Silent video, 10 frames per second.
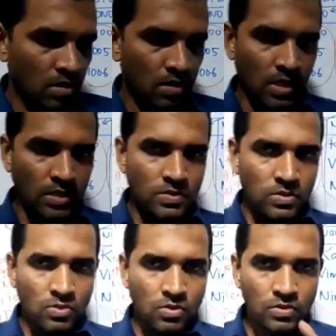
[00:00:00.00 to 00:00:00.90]
Right.
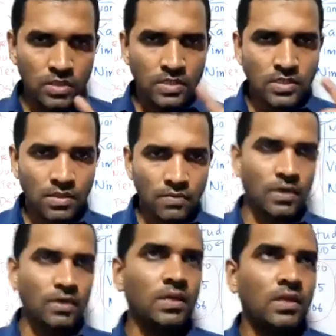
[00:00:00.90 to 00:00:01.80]
So these are the
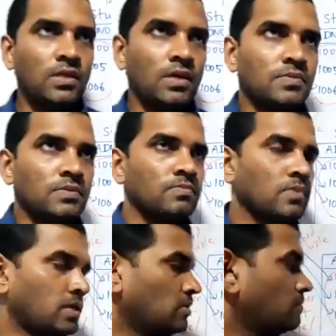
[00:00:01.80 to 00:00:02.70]
5 data types.
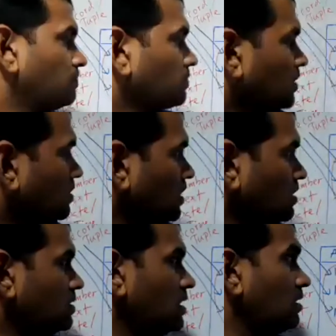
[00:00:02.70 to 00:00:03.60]
Right. And
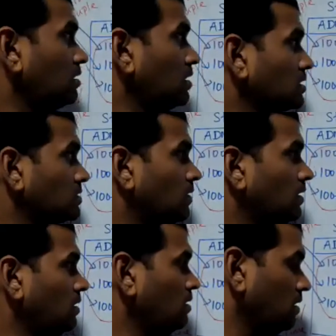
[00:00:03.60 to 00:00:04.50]
then next
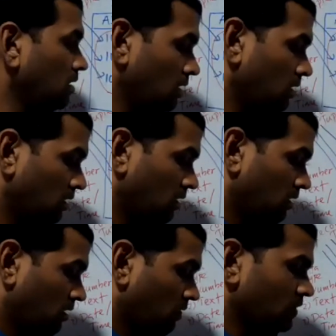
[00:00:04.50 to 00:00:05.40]
one,
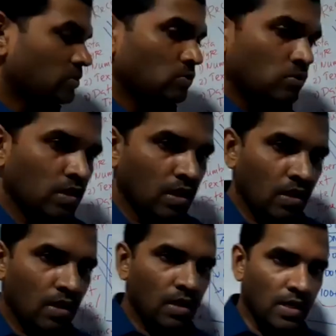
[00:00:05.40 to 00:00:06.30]
we should
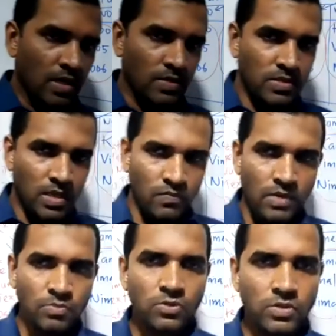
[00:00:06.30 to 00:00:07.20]
understand
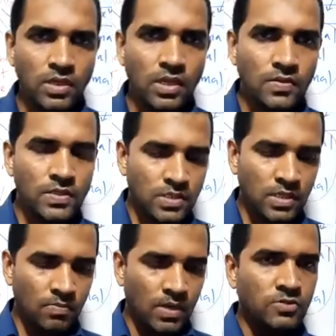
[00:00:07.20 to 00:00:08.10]
one more thing in this
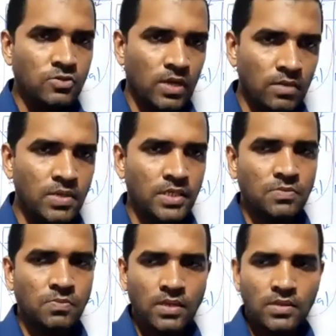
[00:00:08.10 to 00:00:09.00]
table. So let me
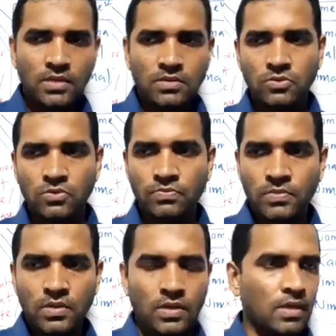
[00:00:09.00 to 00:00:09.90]
explain that too.
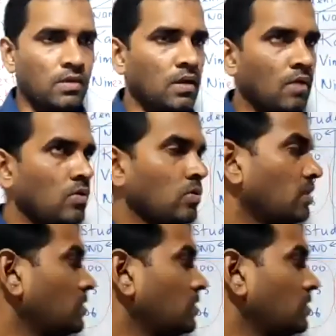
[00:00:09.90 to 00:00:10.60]
Right. Have a look at